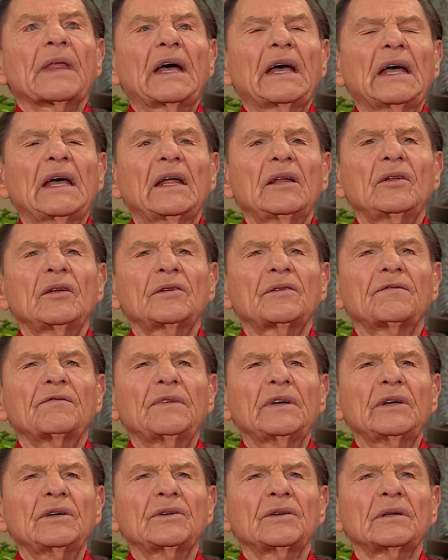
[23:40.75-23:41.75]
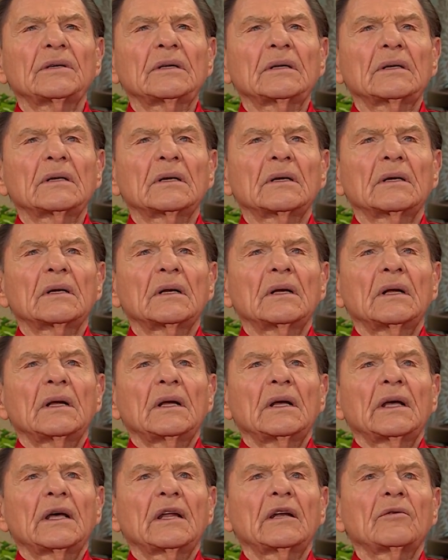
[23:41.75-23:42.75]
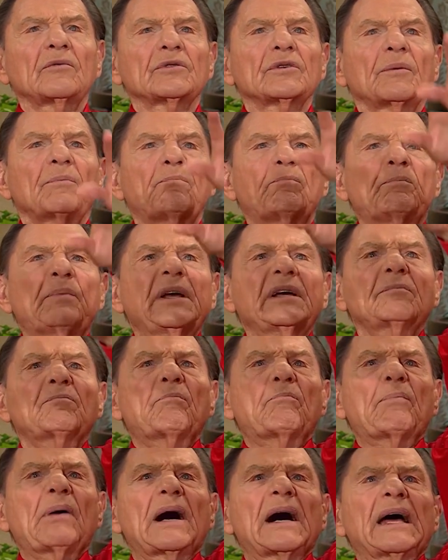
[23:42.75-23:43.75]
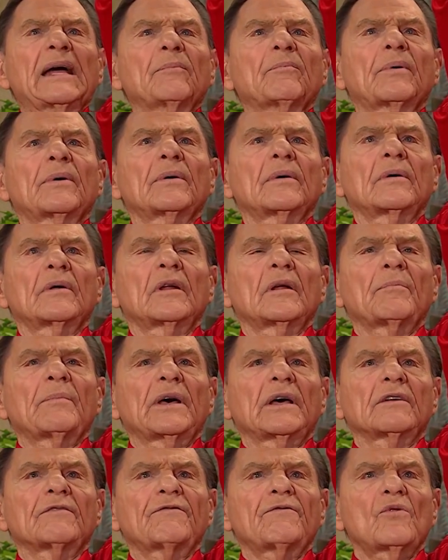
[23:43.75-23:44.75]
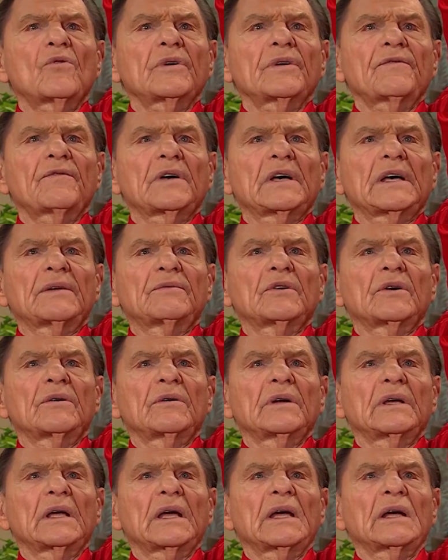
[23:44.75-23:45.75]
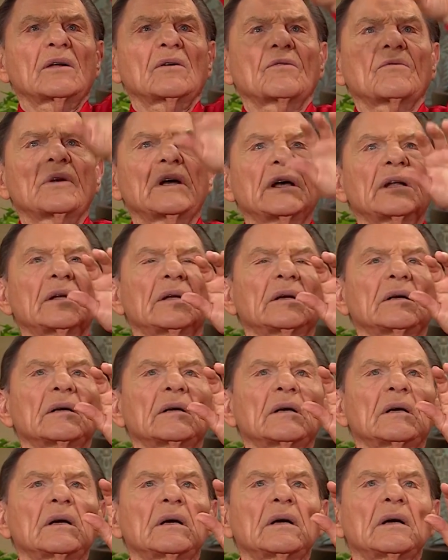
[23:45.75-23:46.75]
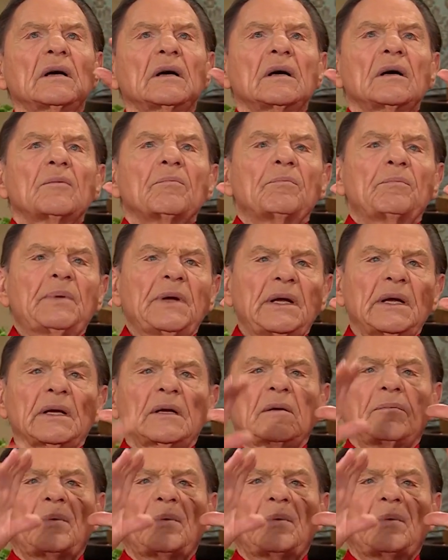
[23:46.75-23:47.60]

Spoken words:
had this vision, and there was a big pipe at about a 45-degree angle right here, big,